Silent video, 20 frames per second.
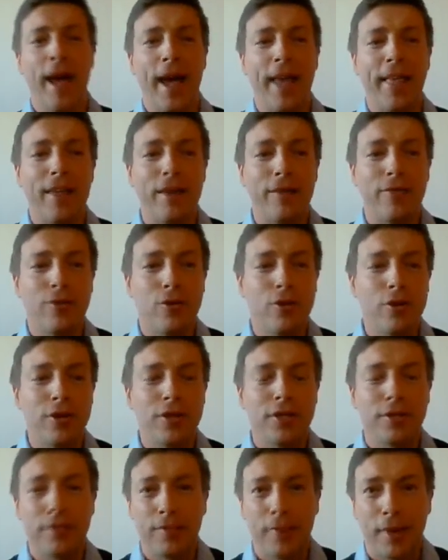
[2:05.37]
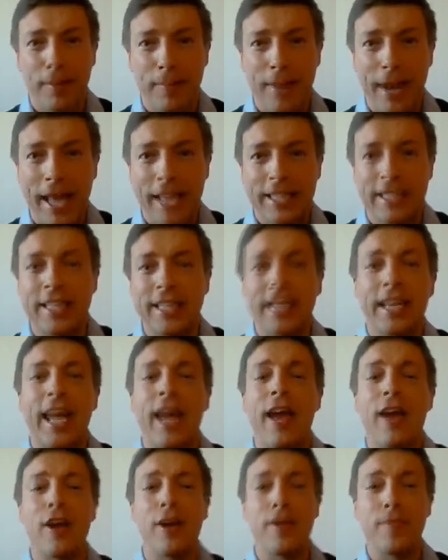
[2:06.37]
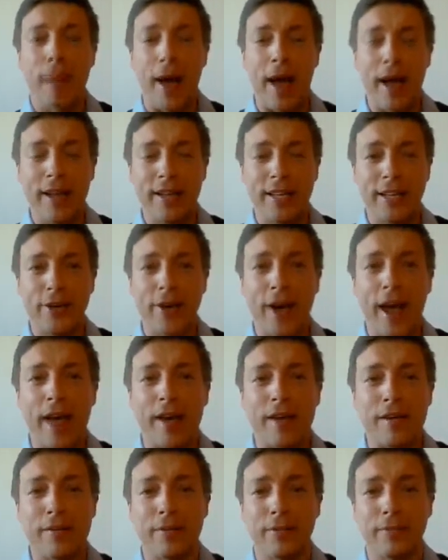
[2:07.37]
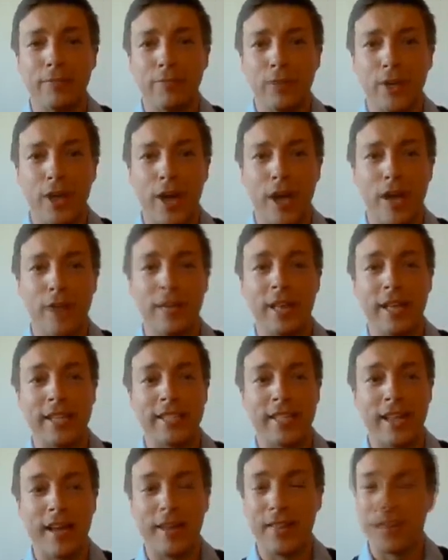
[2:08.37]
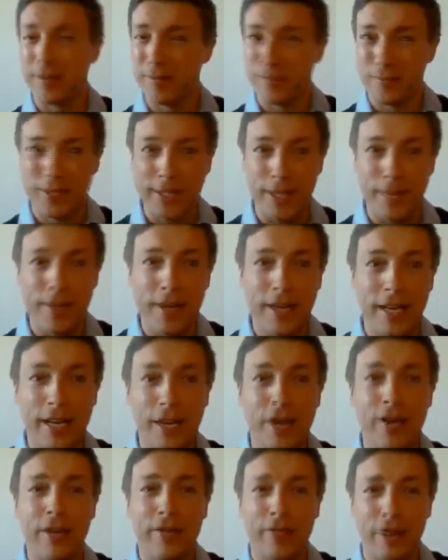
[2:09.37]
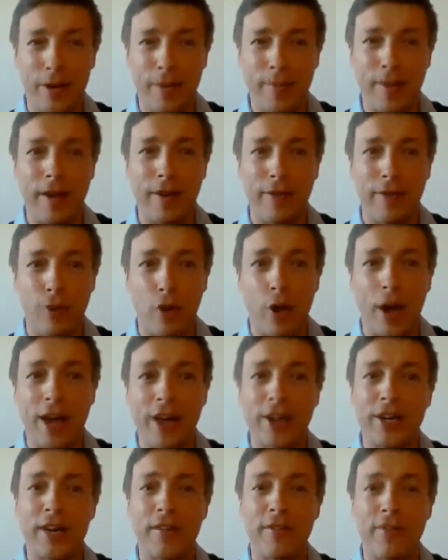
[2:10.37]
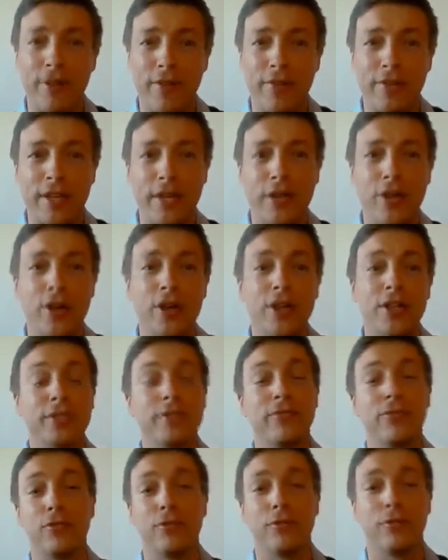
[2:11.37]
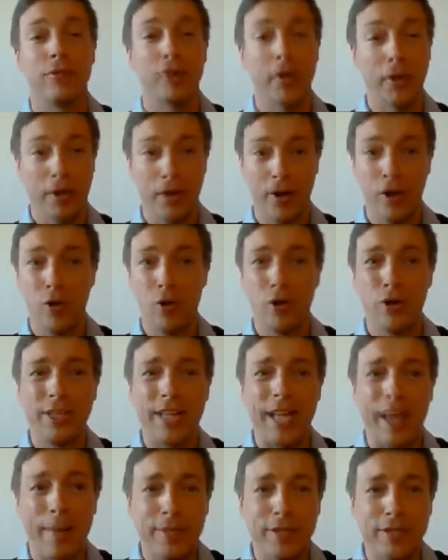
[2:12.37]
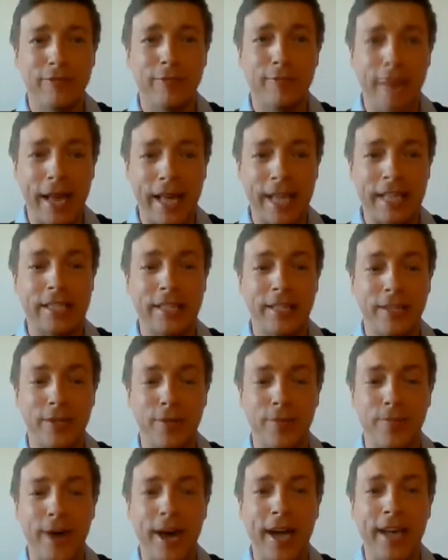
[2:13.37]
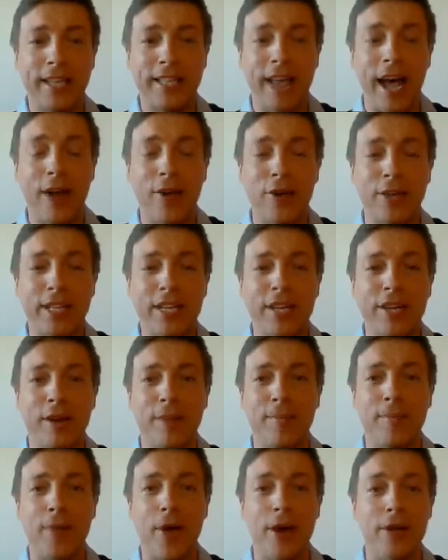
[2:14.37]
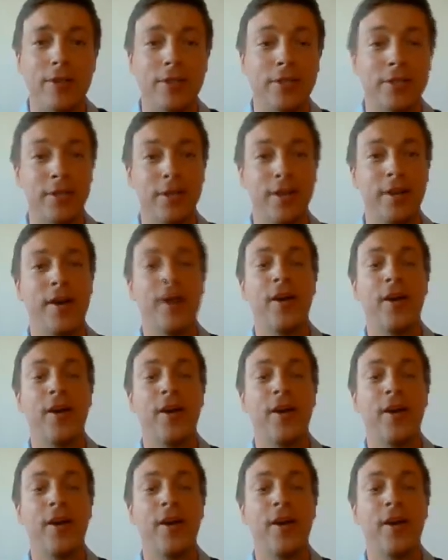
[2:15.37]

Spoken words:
And then, of course, plastic cannot biodegrade. You know, they say that typically you give it about 450 years for all types of plastic to break down or decompose.